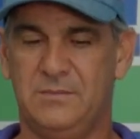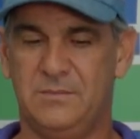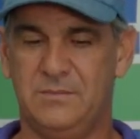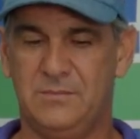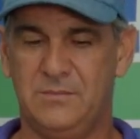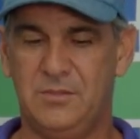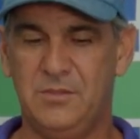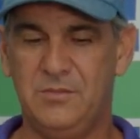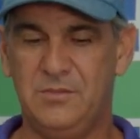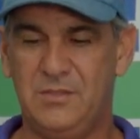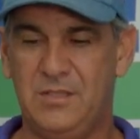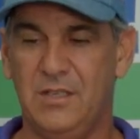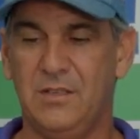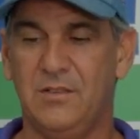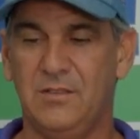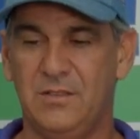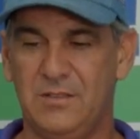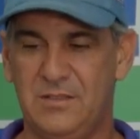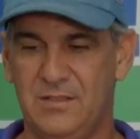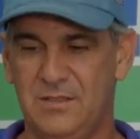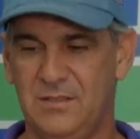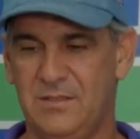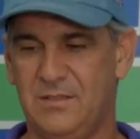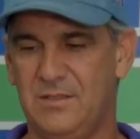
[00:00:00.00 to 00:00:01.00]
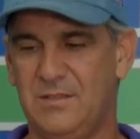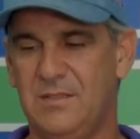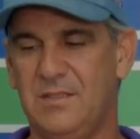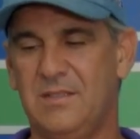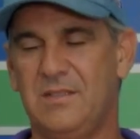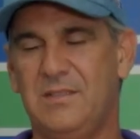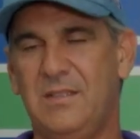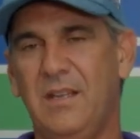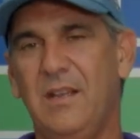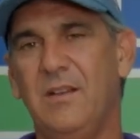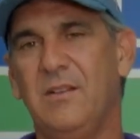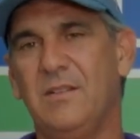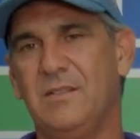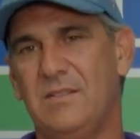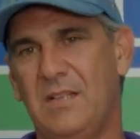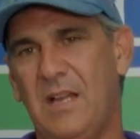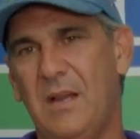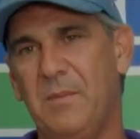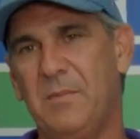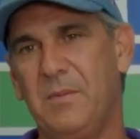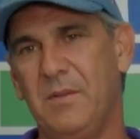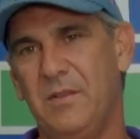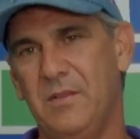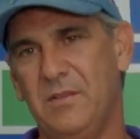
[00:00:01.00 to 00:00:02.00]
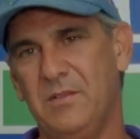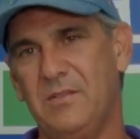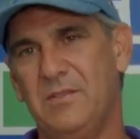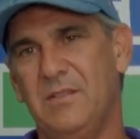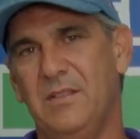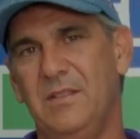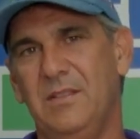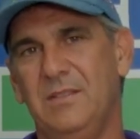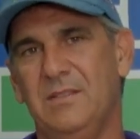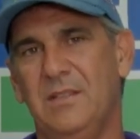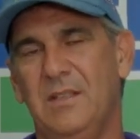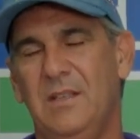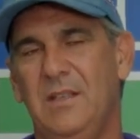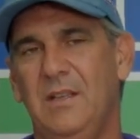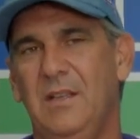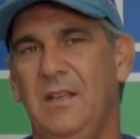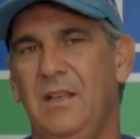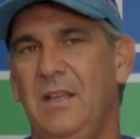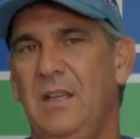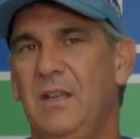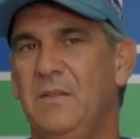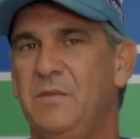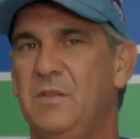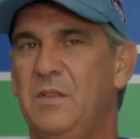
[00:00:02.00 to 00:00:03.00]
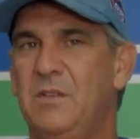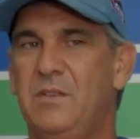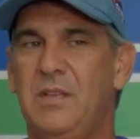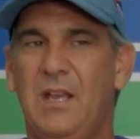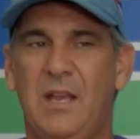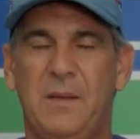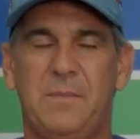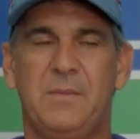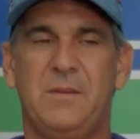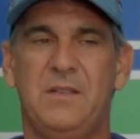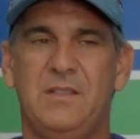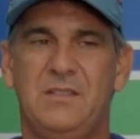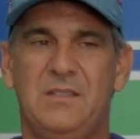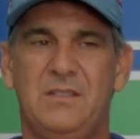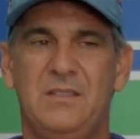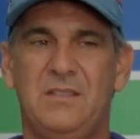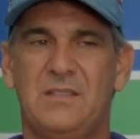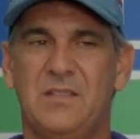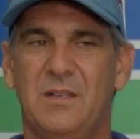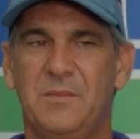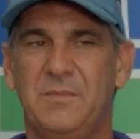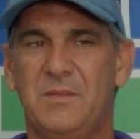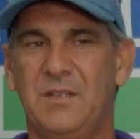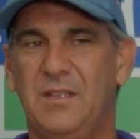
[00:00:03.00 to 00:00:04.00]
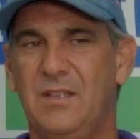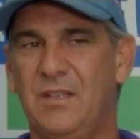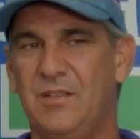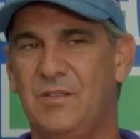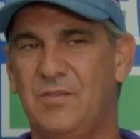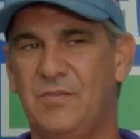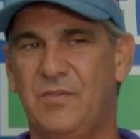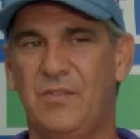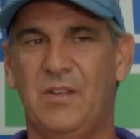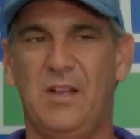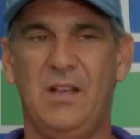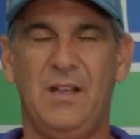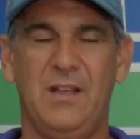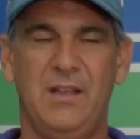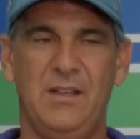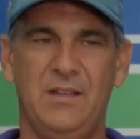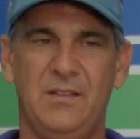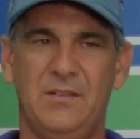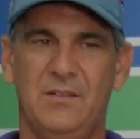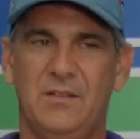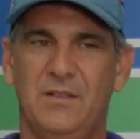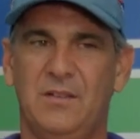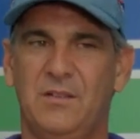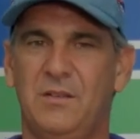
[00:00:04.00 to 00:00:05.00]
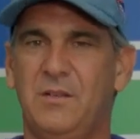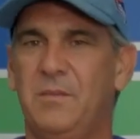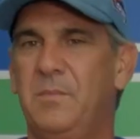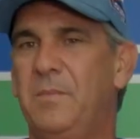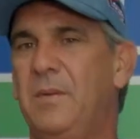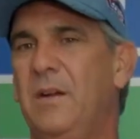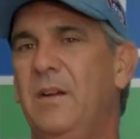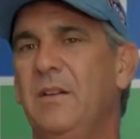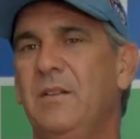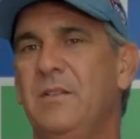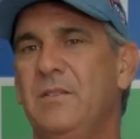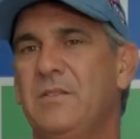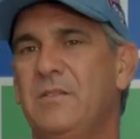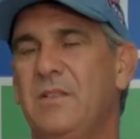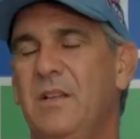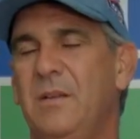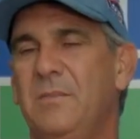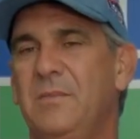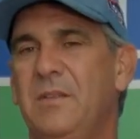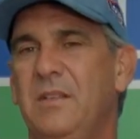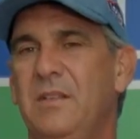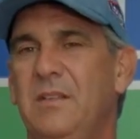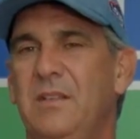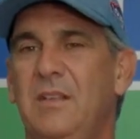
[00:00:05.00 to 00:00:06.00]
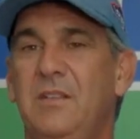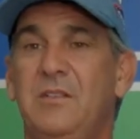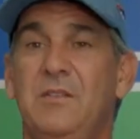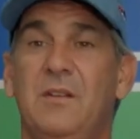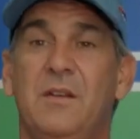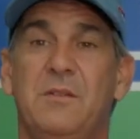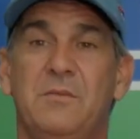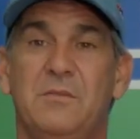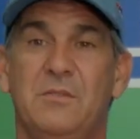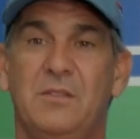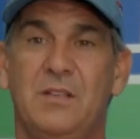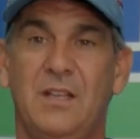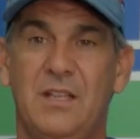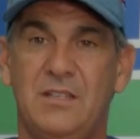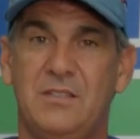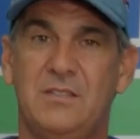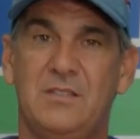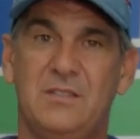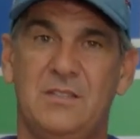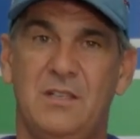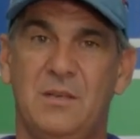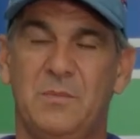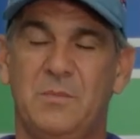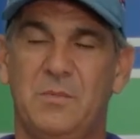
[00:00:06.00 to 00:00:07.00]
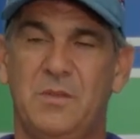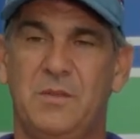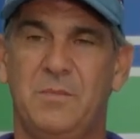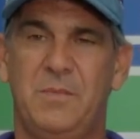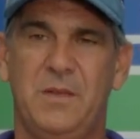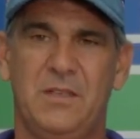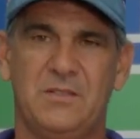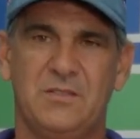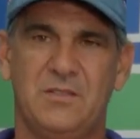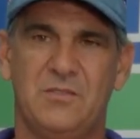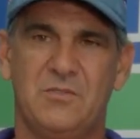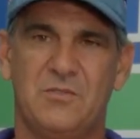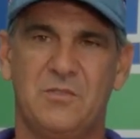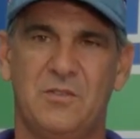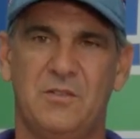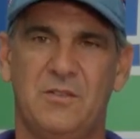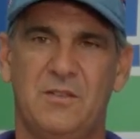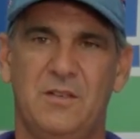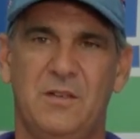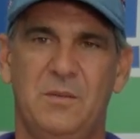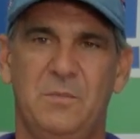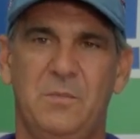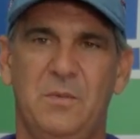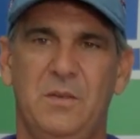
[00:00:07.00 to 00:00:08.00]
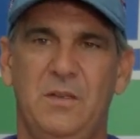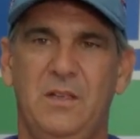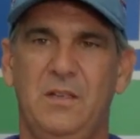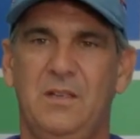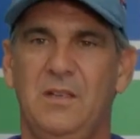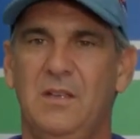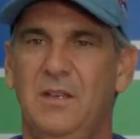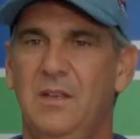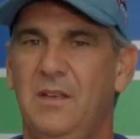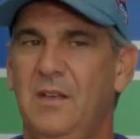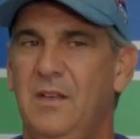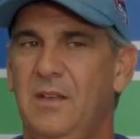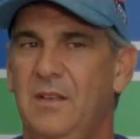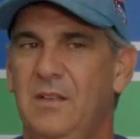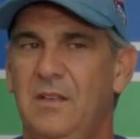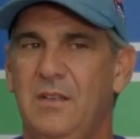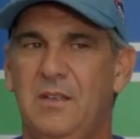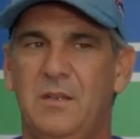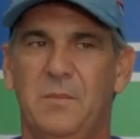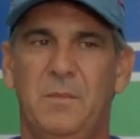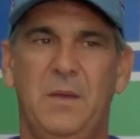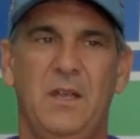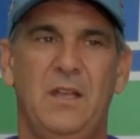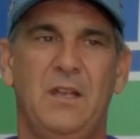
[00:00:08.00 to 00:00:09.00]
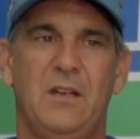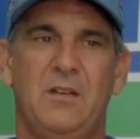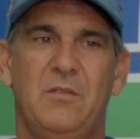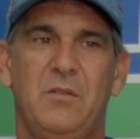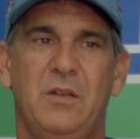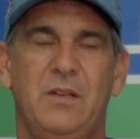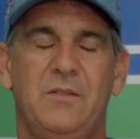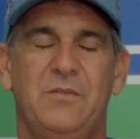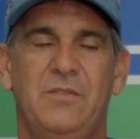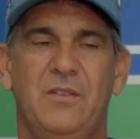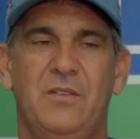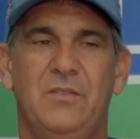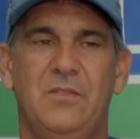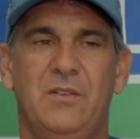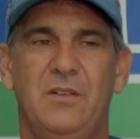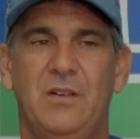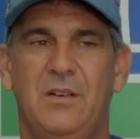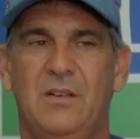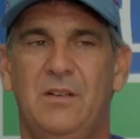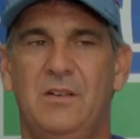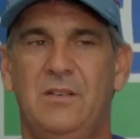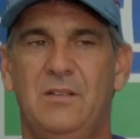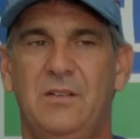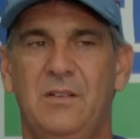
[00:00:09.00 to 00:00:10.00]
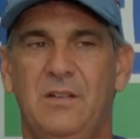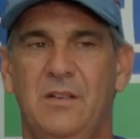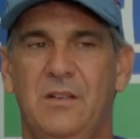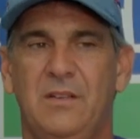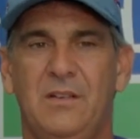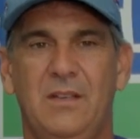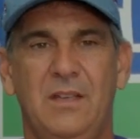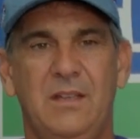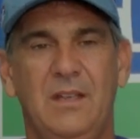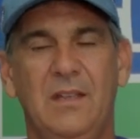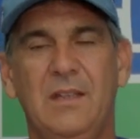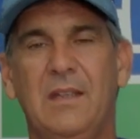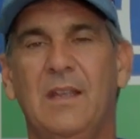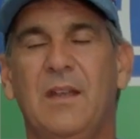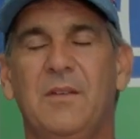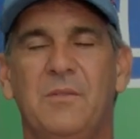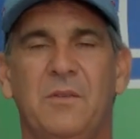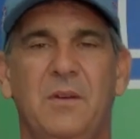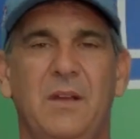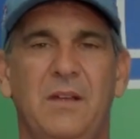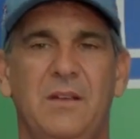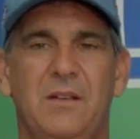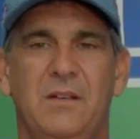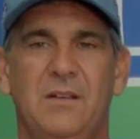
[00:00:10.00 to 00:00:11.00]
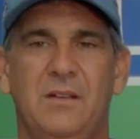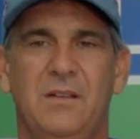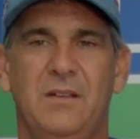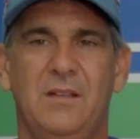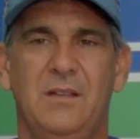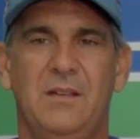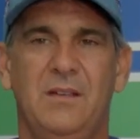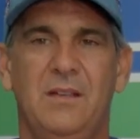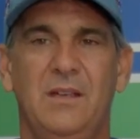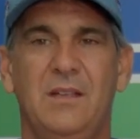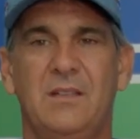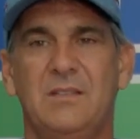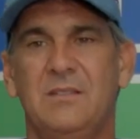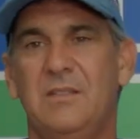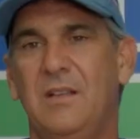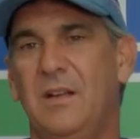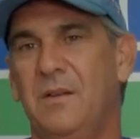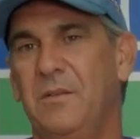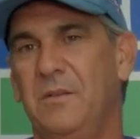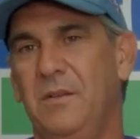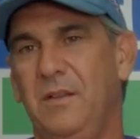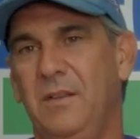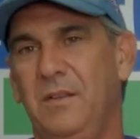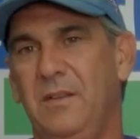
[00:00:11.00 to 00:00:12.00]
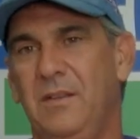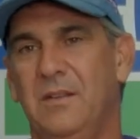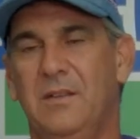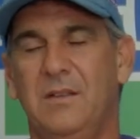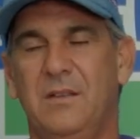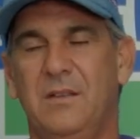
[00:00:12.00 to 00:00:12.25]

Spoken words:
due diligence to stay on top of those things. If you happen to see something that's flying or a little bug or something, then you have a relationship with a pest control company. You can make a quick phone call, they can get right on it, and it's not really